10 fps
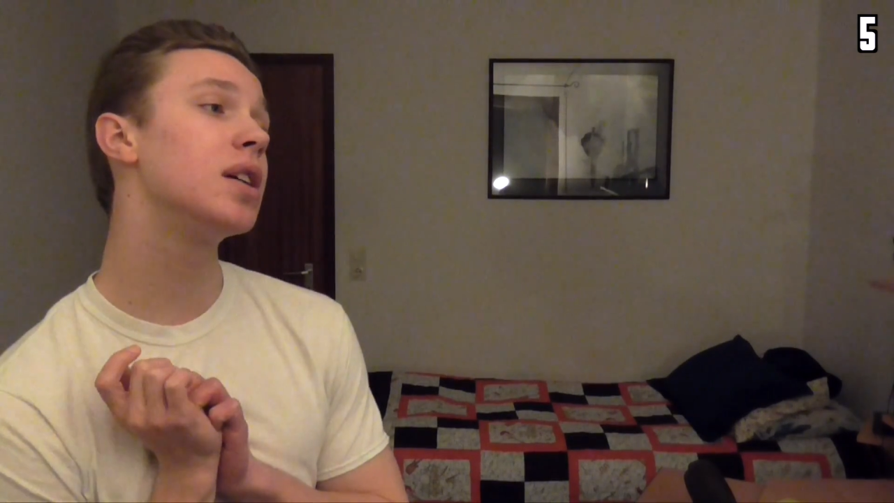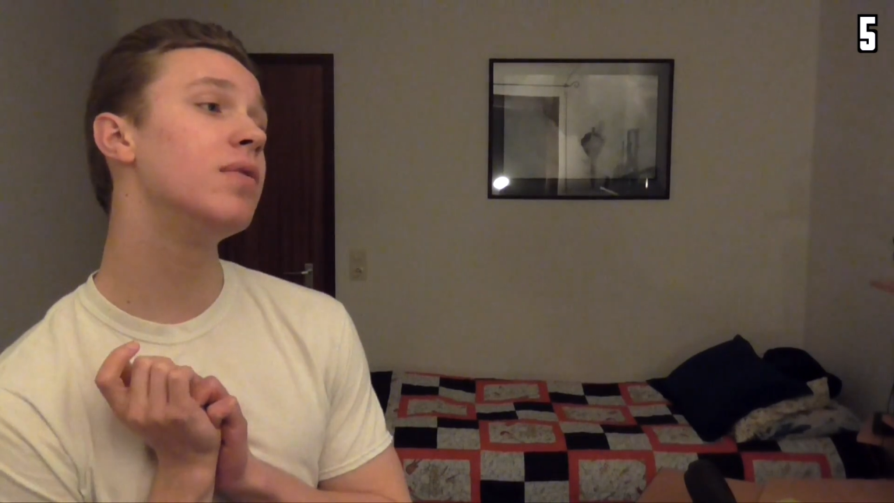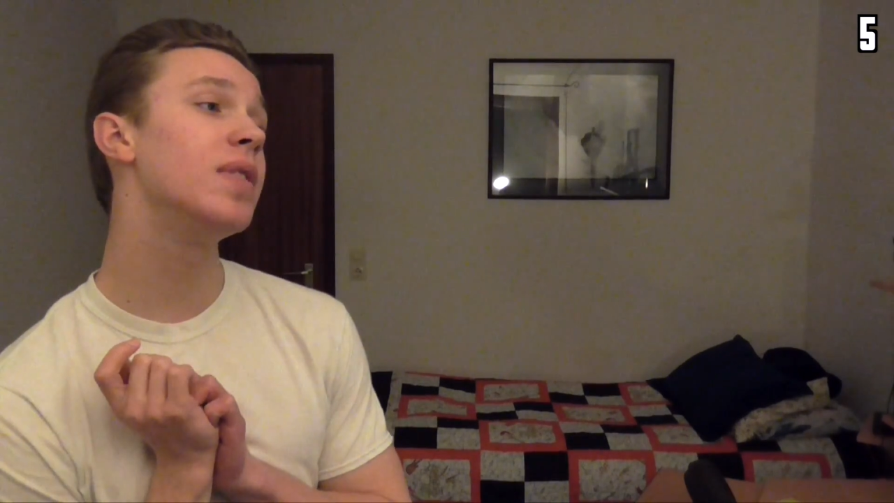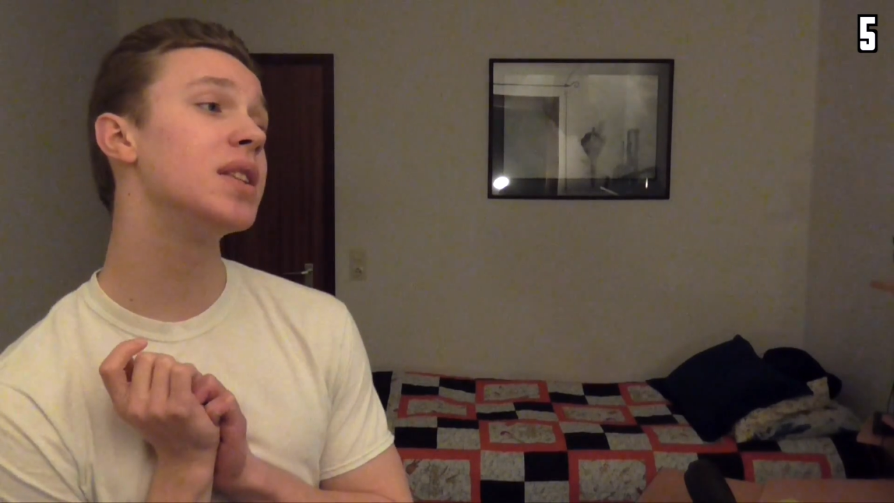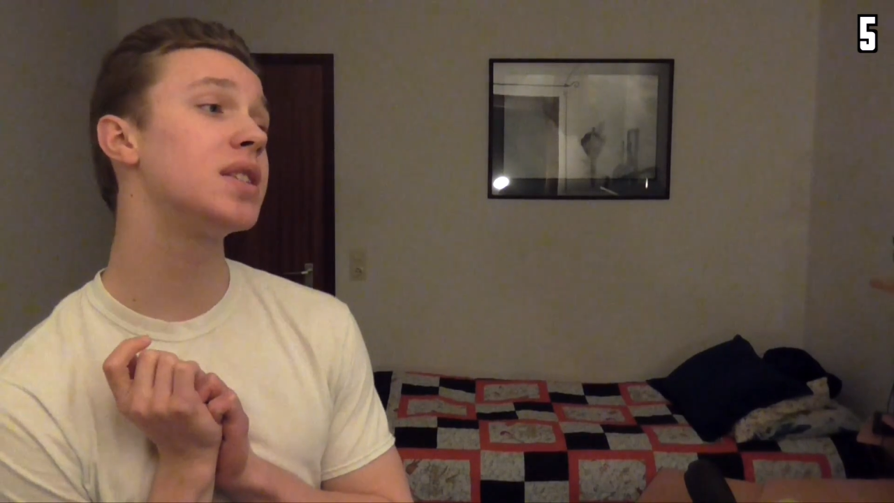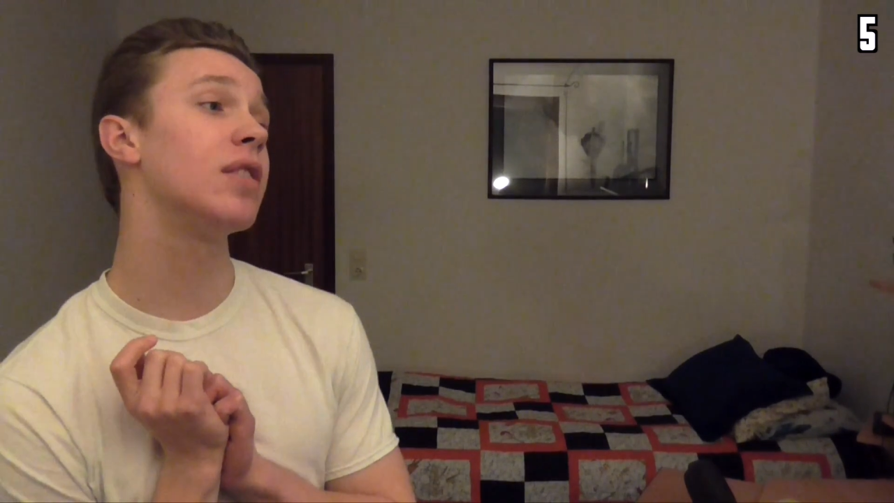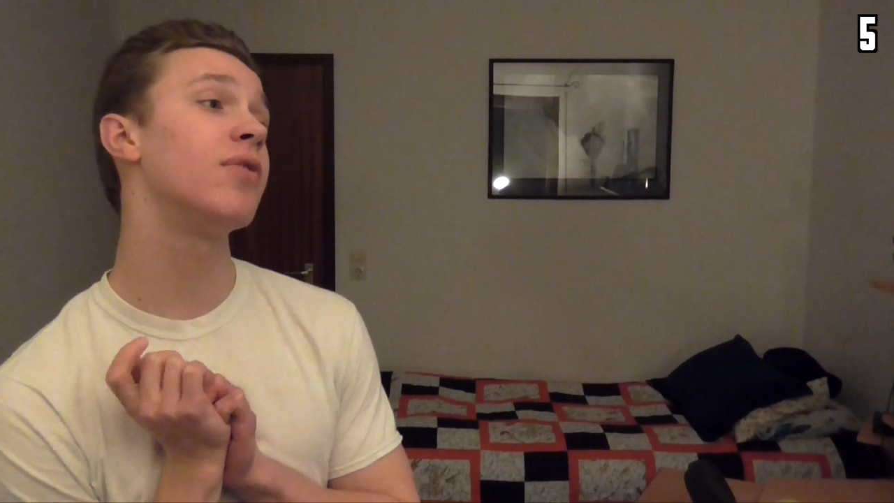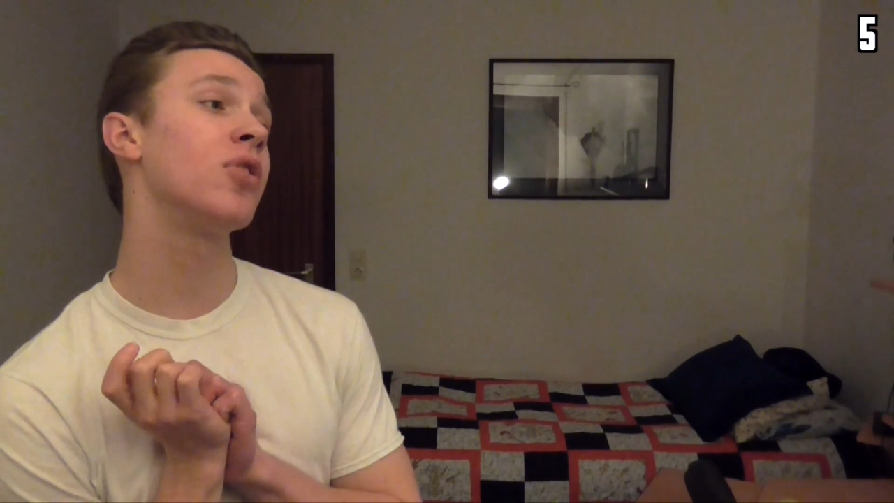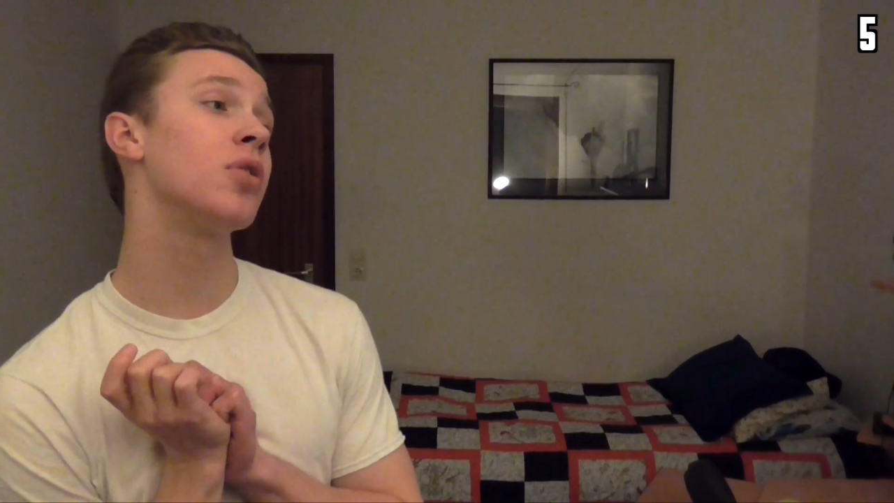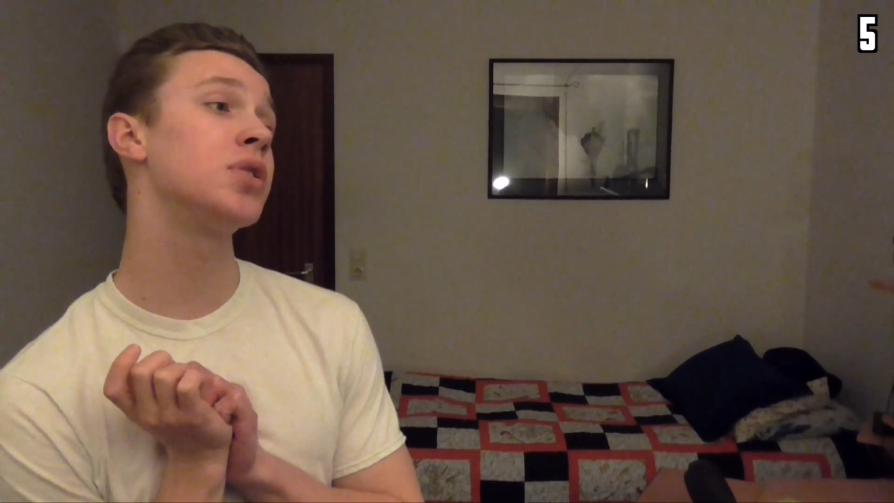convinced at
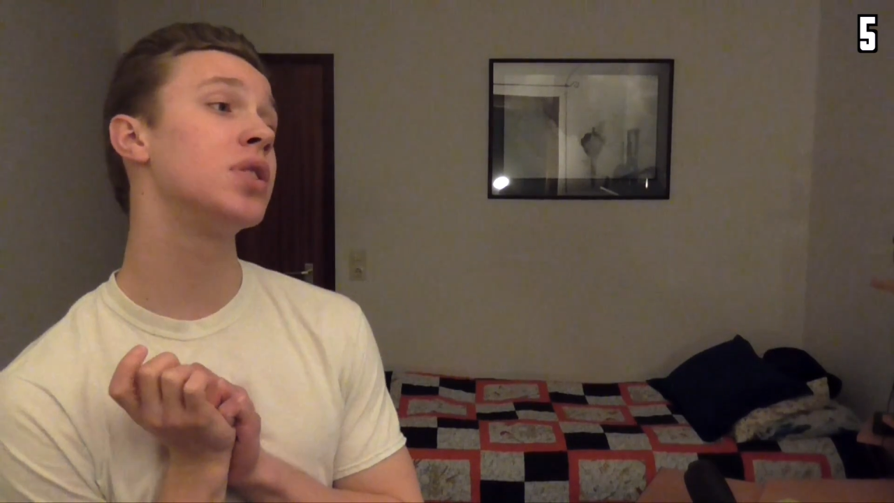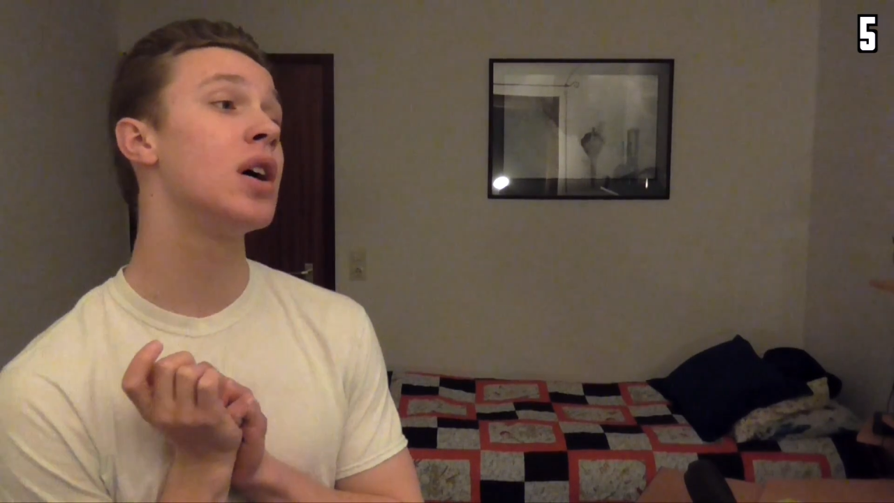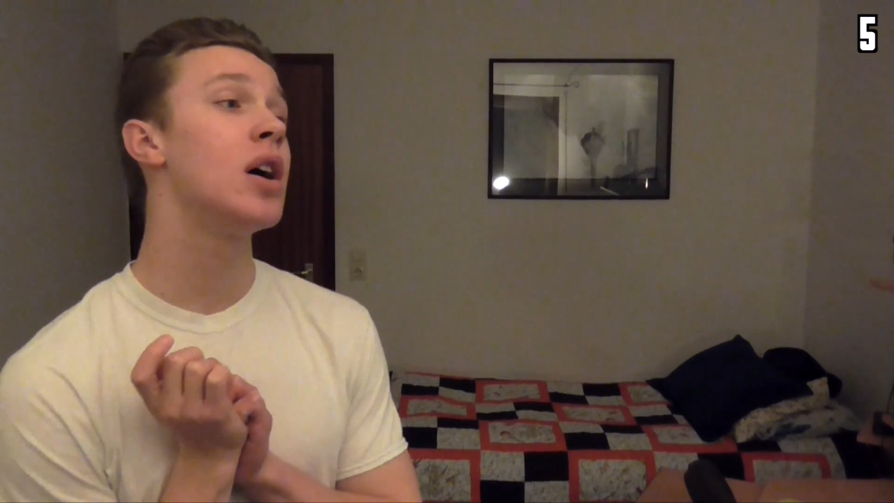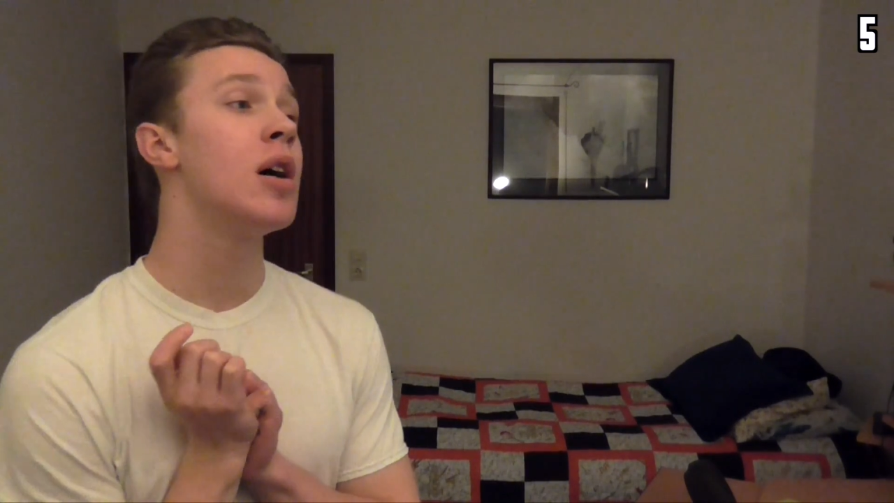first,